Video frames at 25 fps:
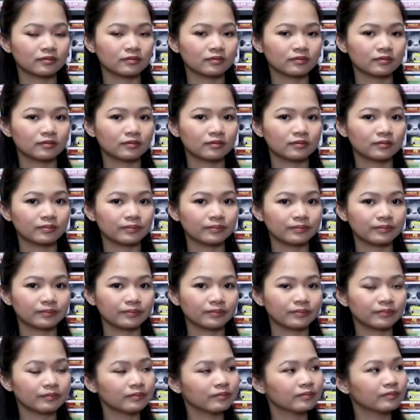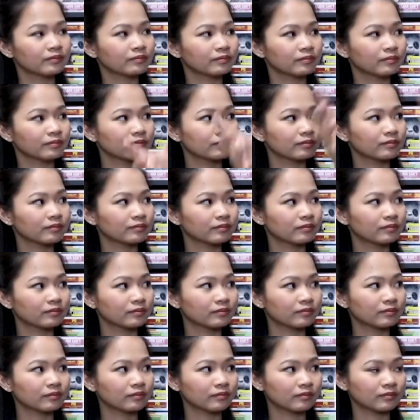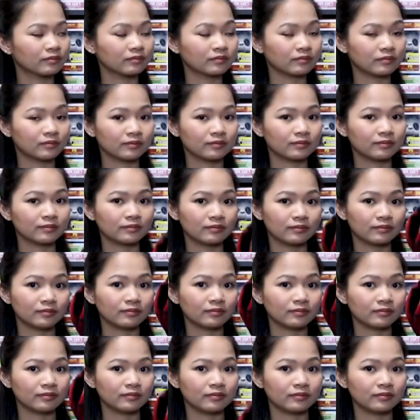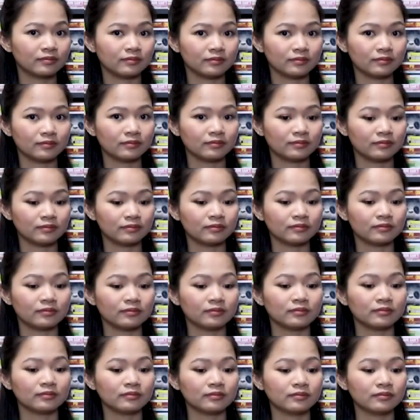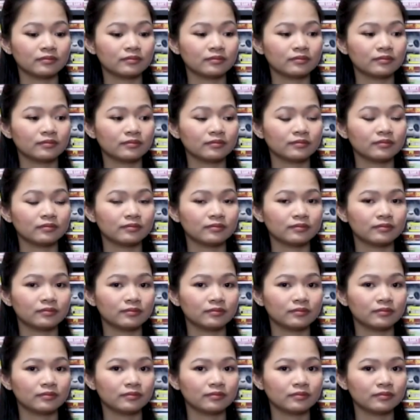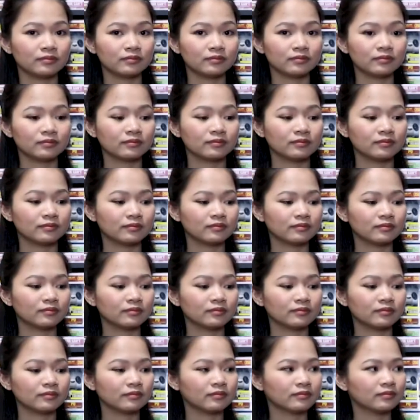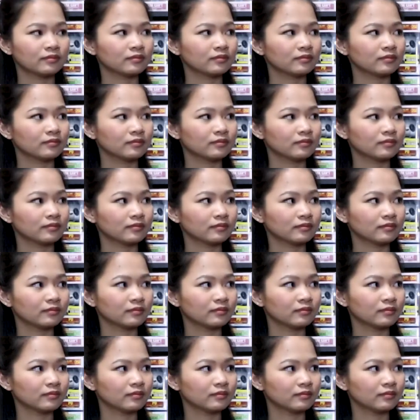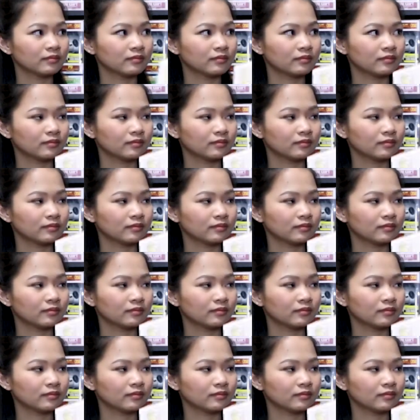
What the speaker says: The person shown says nothing.